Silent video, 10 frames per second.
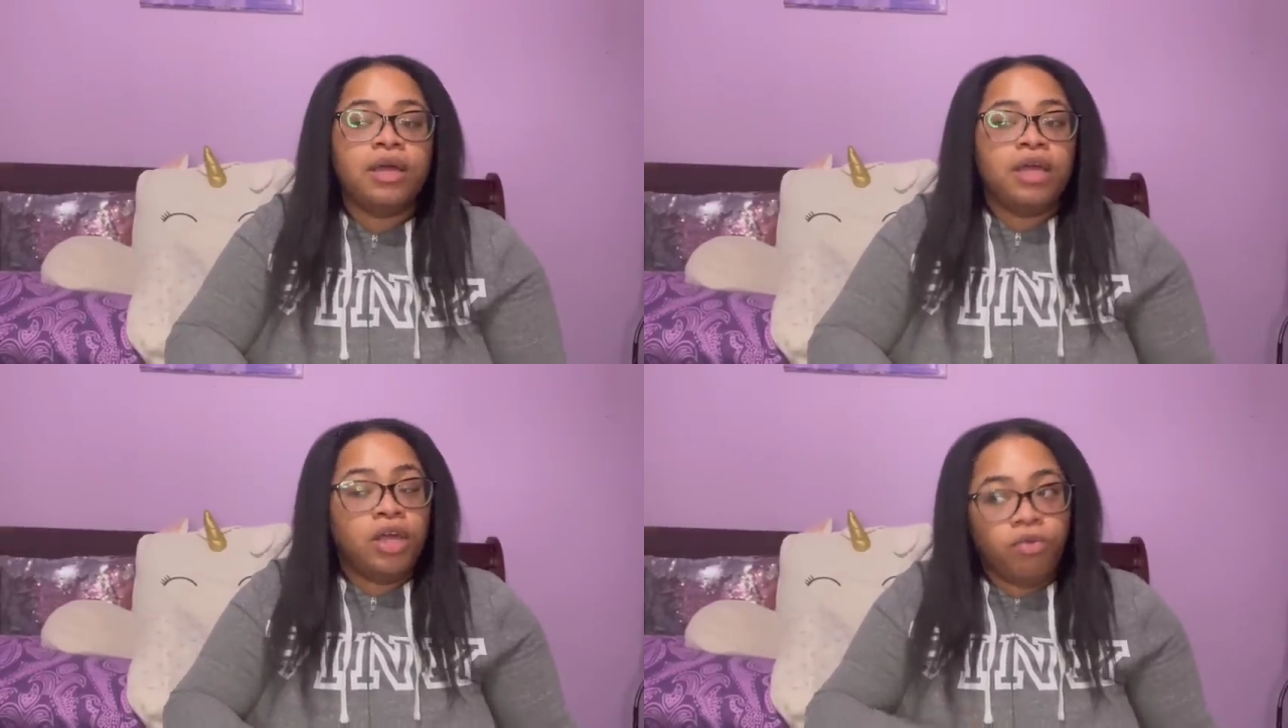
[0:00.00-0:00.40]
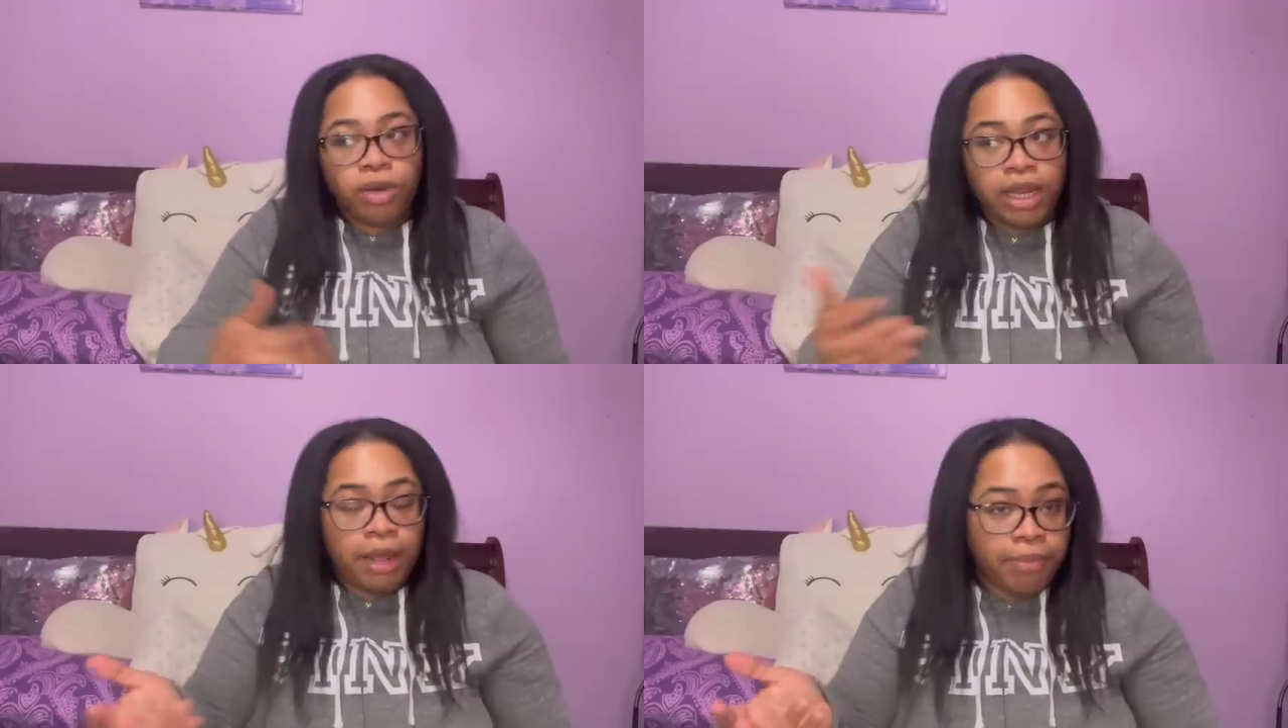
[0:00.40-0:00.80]
it
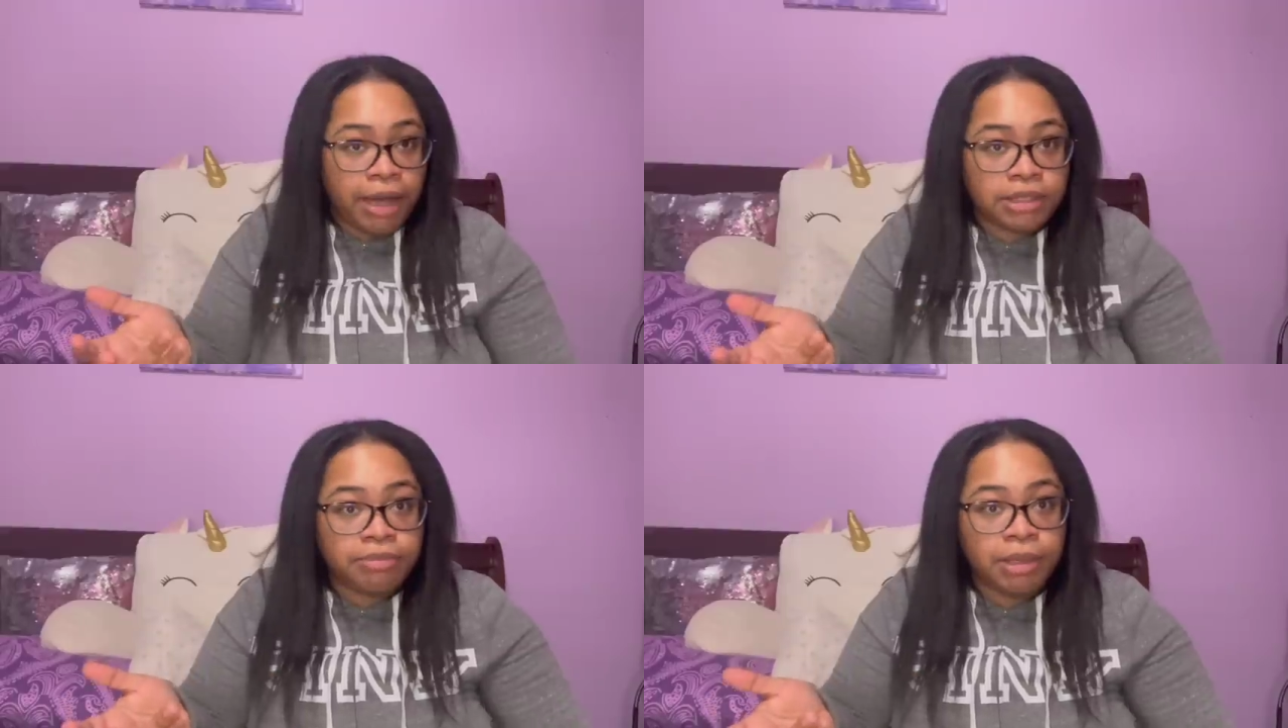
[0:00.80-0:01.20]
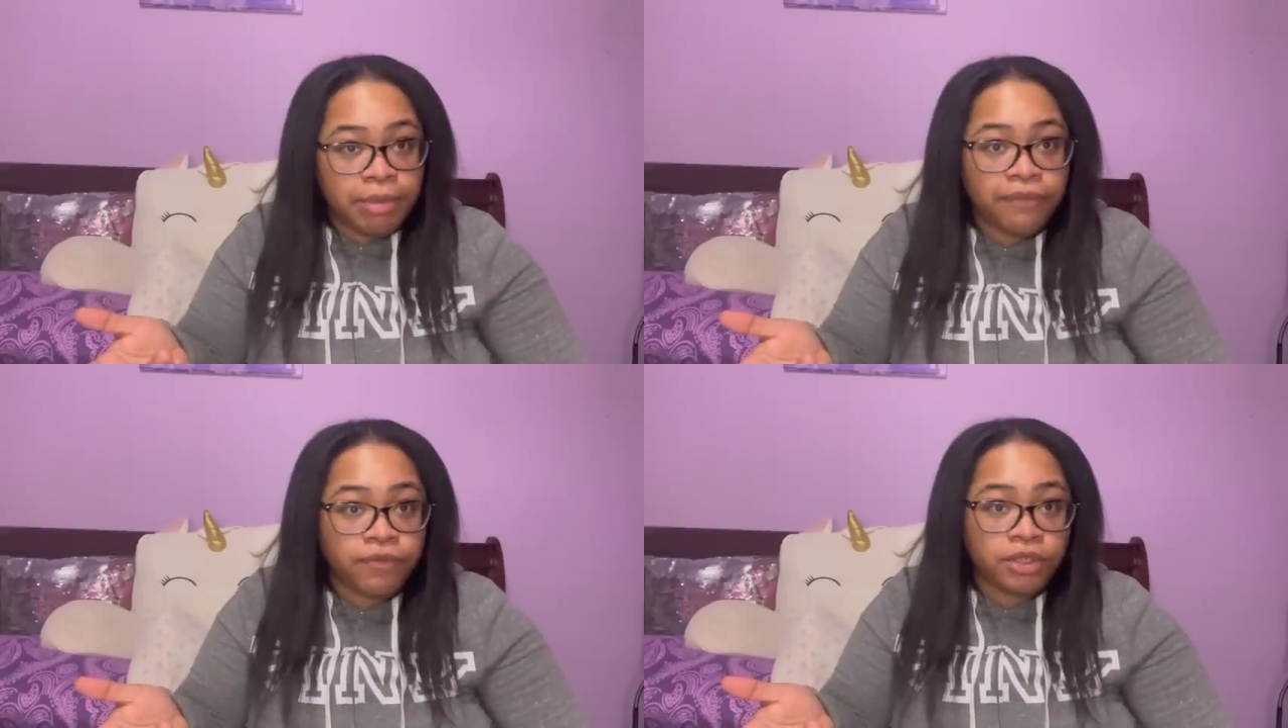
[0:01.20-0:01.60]
would have possibly
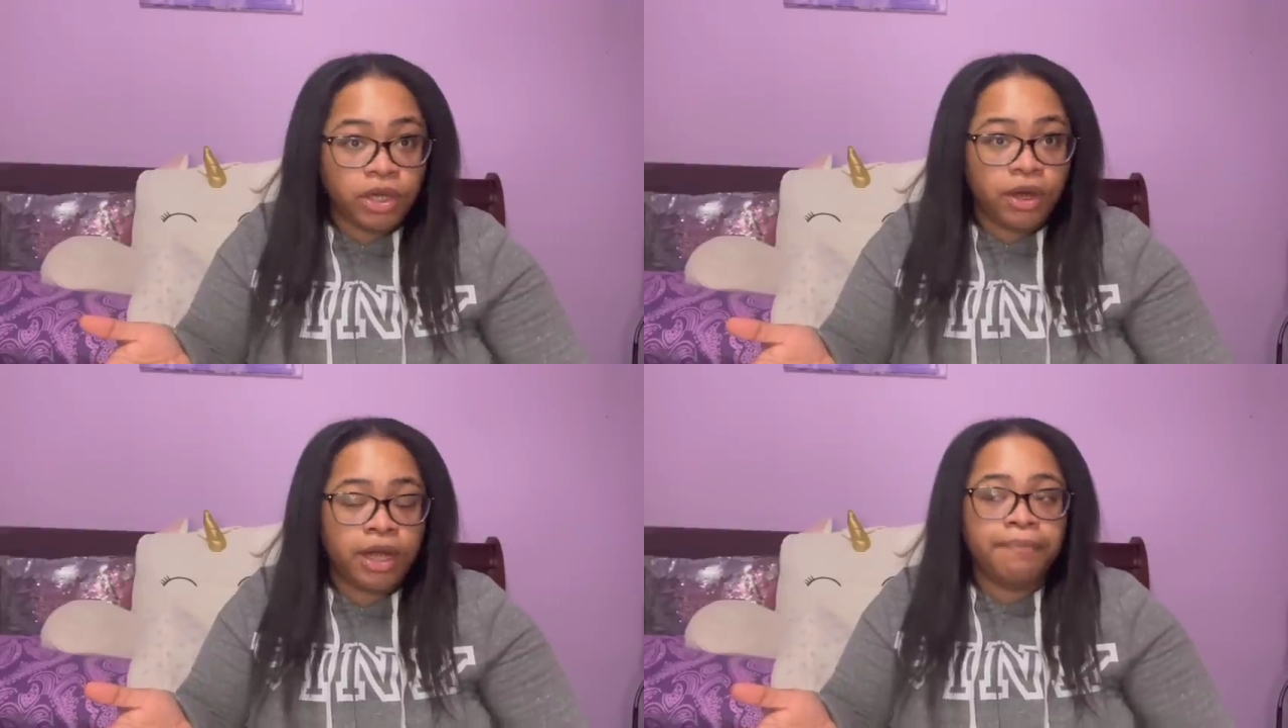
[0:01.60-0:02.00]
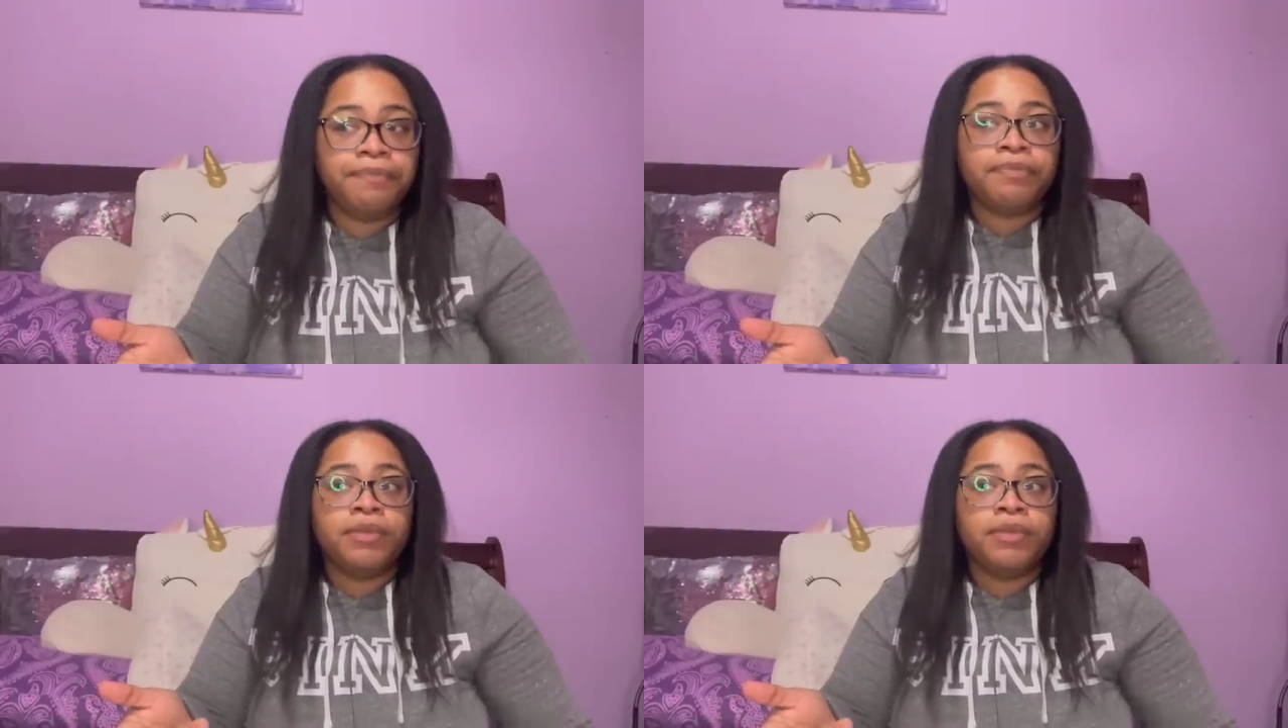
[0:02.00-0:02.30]
been for Dawn.